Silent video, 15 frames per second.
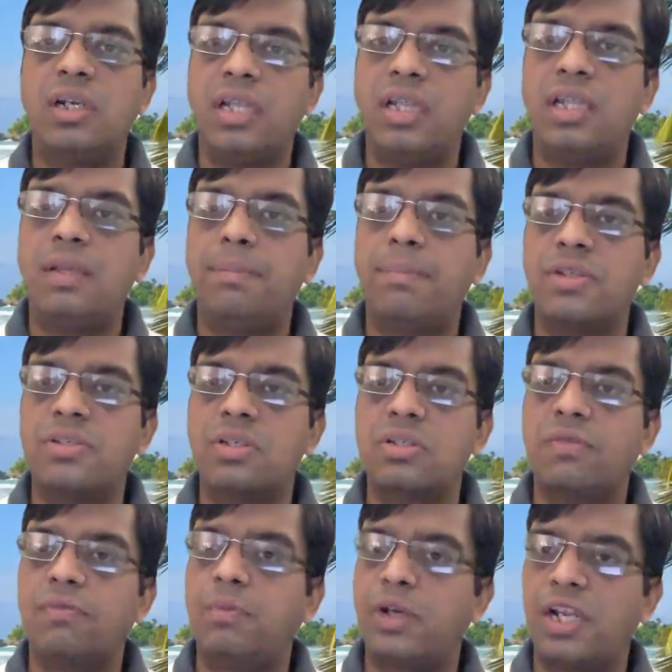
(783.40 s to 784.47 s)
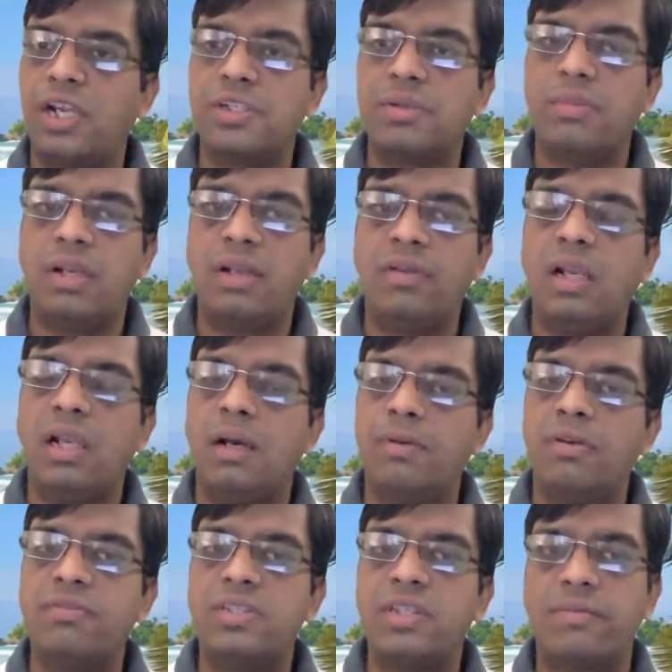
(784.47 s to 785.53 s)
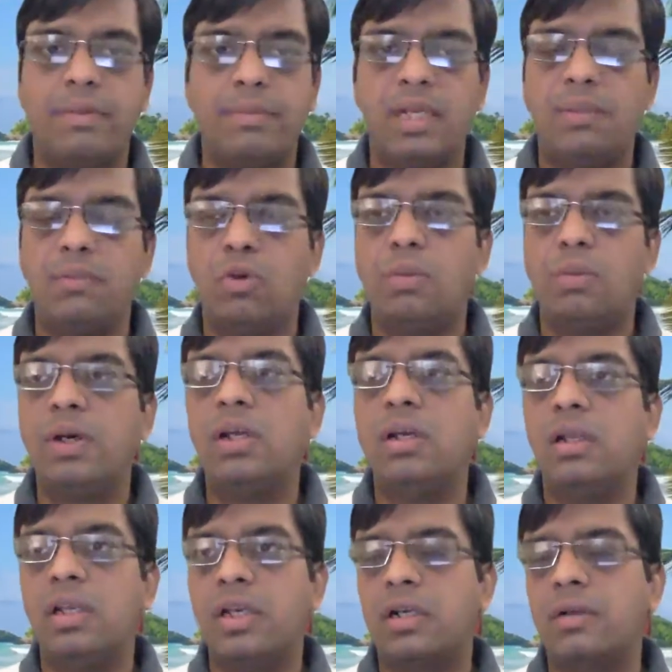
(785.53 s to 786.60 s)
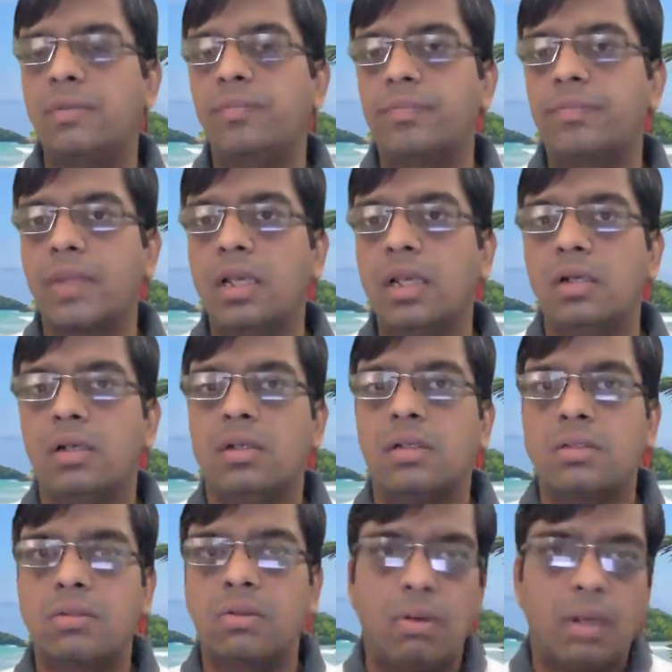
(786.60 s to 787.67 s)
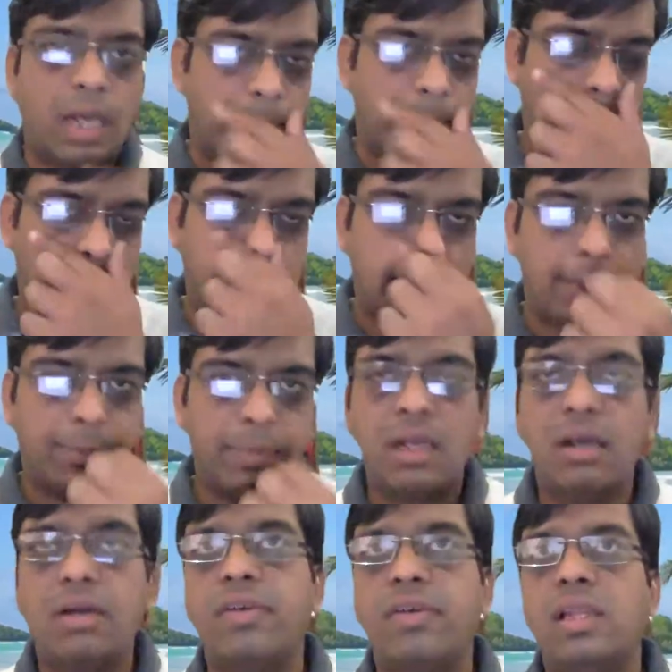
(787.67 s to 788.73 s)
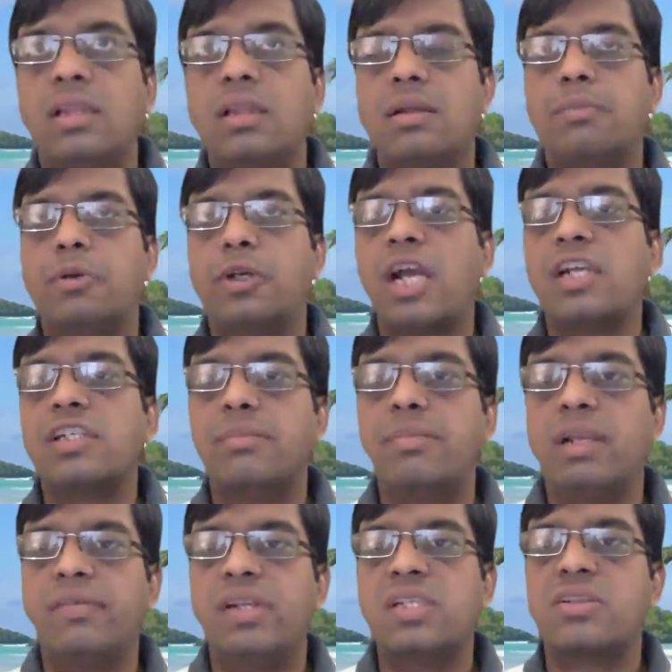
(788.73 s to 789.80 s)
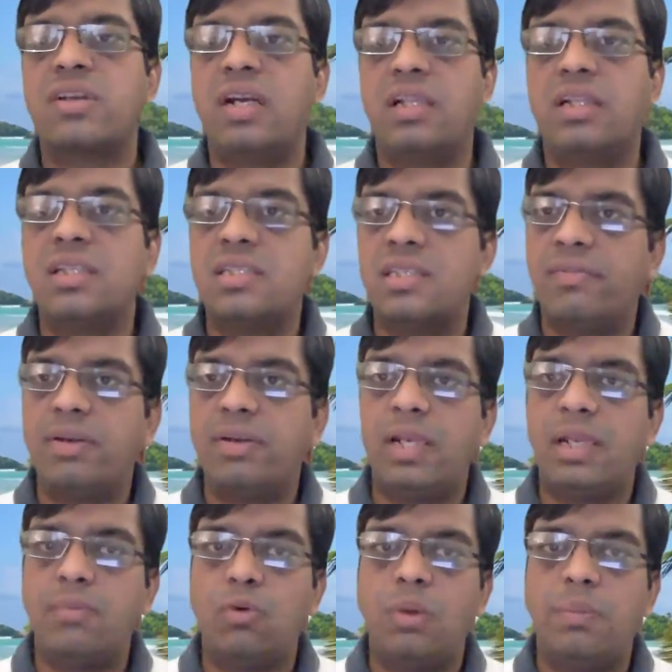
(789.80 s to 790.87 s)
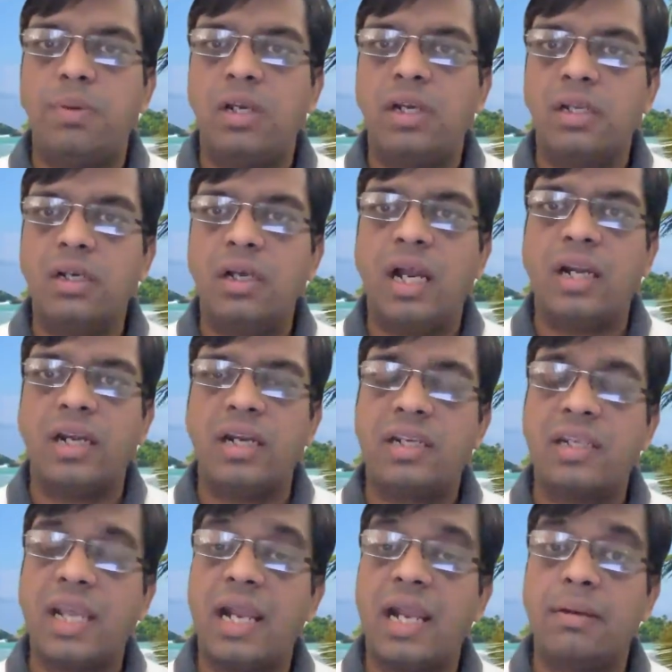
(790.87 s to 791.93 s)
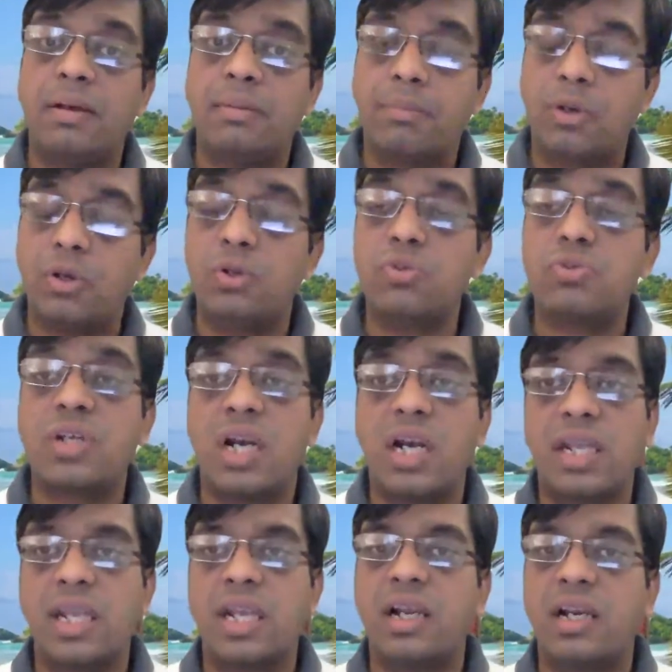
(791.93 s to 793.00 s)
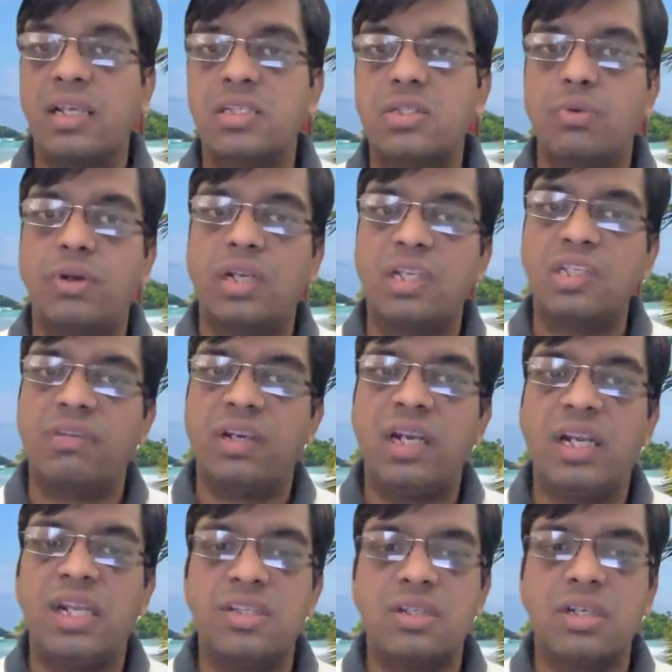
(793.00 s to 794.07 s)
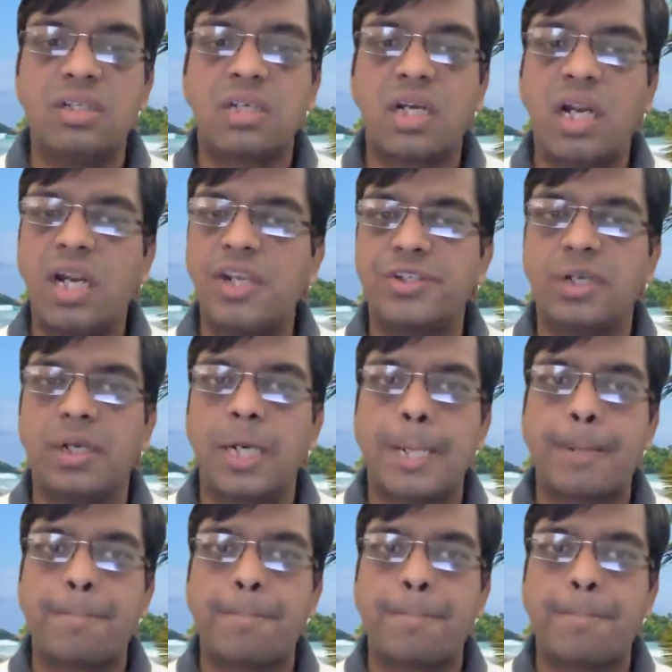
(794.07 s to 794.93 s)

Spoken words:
in the presence of potassium level above 7 millimole per liter. So hyperkalemia, when the potassium level is greater than 7 millimole per liter, and it can produce cardiac arrest. So it is very dangerous condition.